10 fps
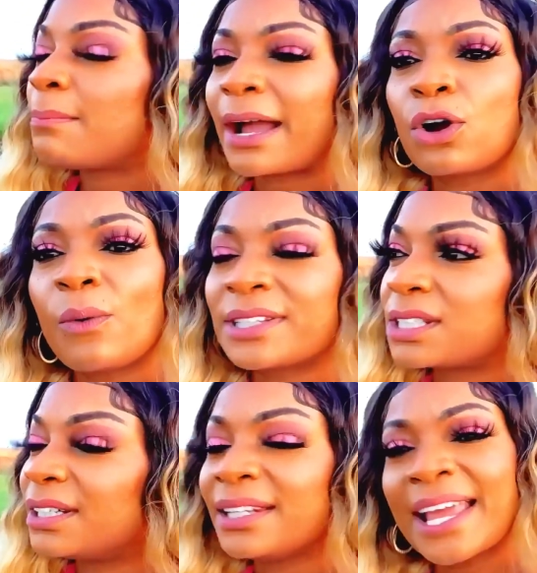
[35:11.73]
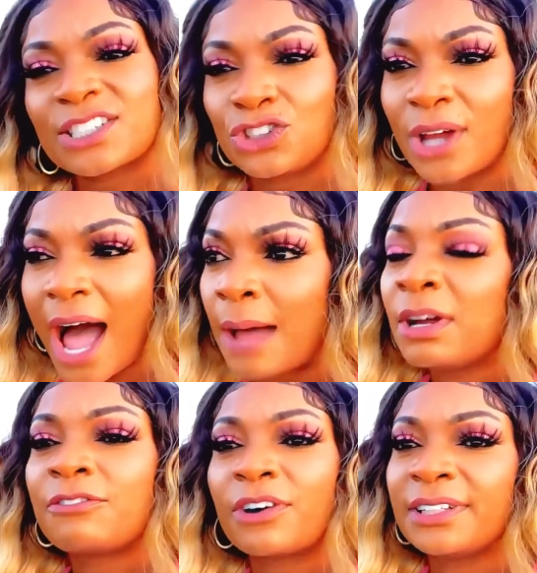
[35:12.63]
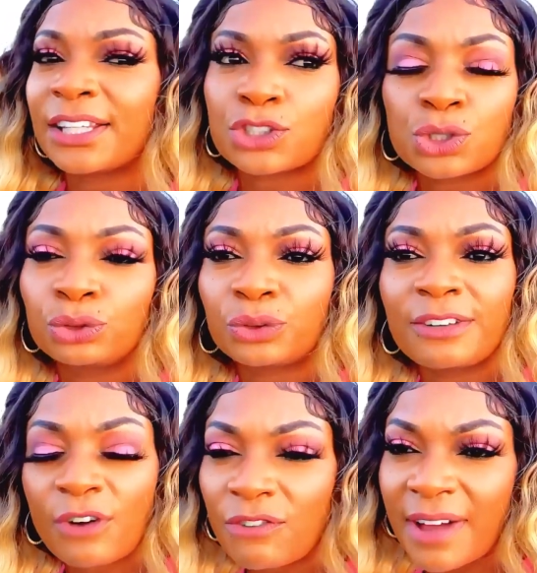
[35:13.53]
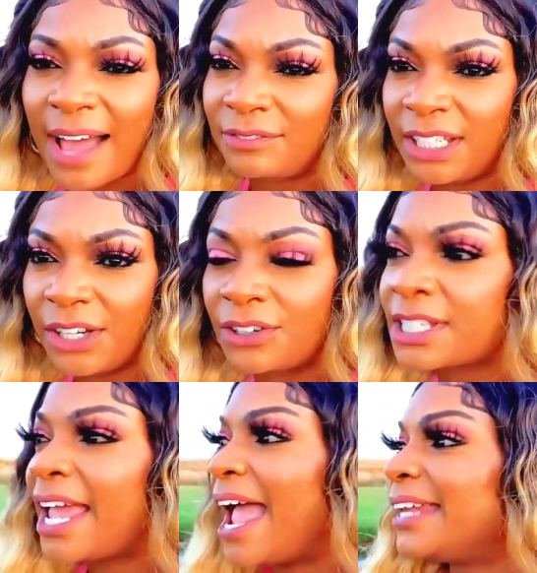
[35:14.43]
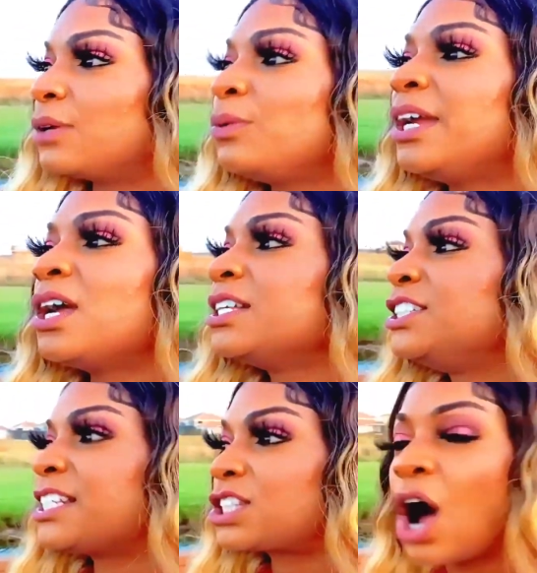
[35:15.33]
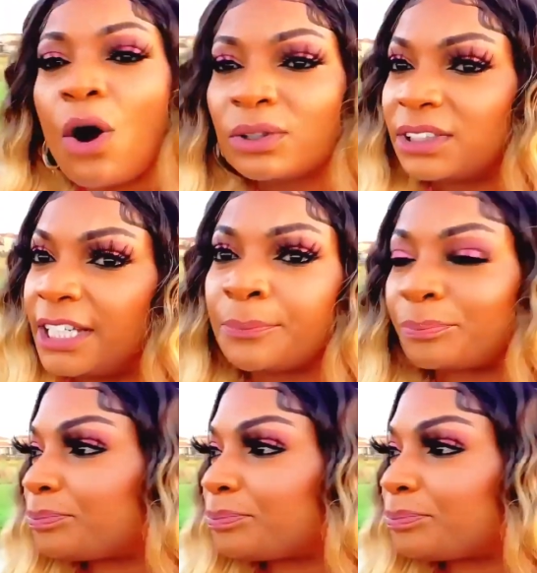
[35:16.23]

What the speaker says: by going to the next job for another 2, 3, 4, 5 years. And then we just totally